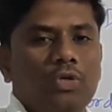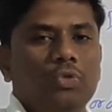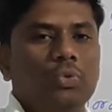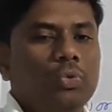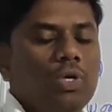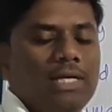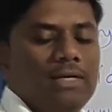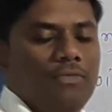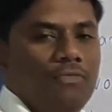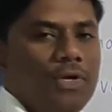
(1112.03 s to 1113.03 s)
So
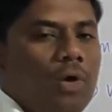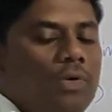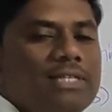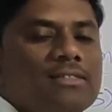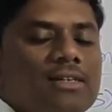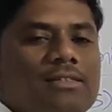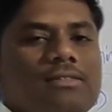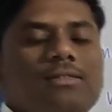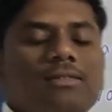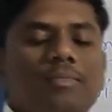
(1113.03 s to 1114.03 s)
we have
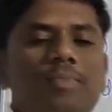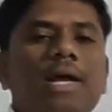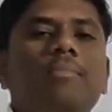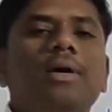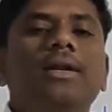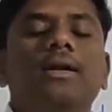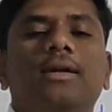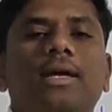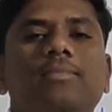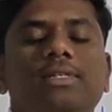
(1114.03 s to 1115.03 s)
discussed primary
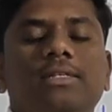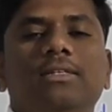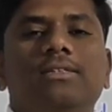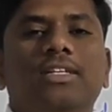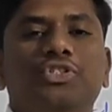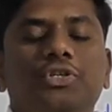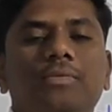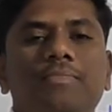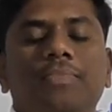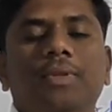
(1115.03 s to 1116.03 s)
data types in this
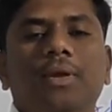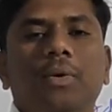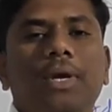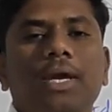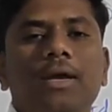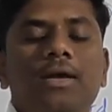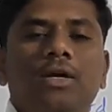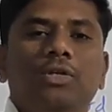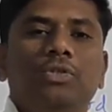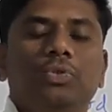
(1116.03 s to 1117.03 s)
session. Okay,
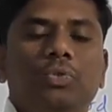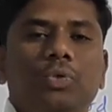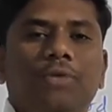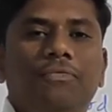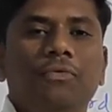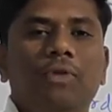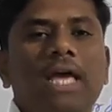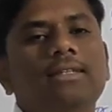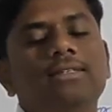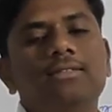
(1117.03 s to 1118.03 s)
so if you
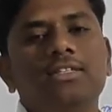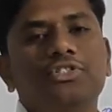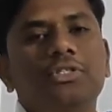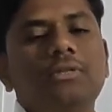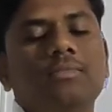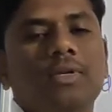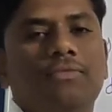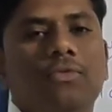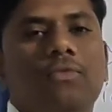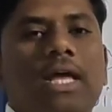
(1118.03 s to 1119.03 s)
like this session,
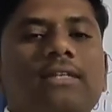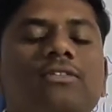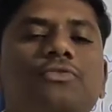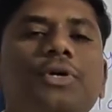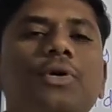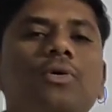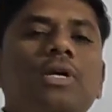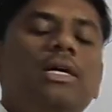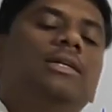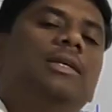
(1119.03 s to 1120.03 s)
if you like this video,
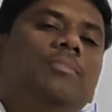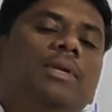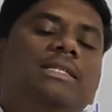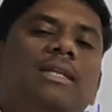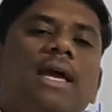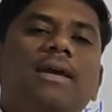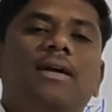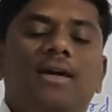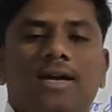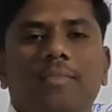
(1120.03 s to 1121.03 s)
then please
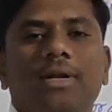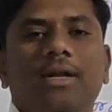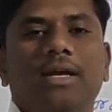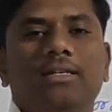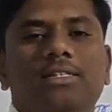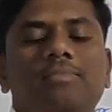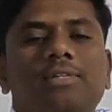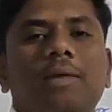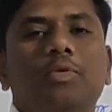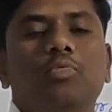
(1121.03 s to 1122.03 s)
like, comment and
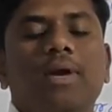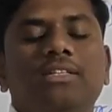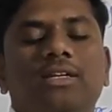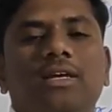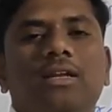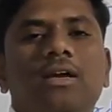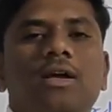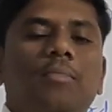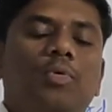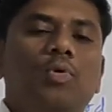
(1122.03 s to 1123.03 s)
subscribe to my channel
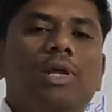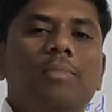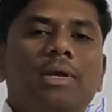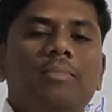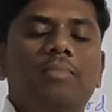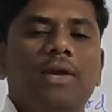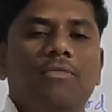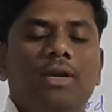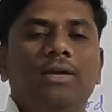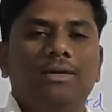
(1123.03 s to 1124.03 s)
Programming in My
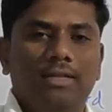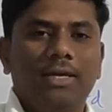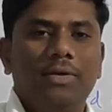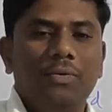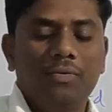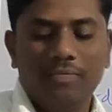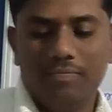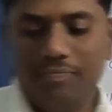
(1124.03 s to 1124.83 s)
Way. Thank you.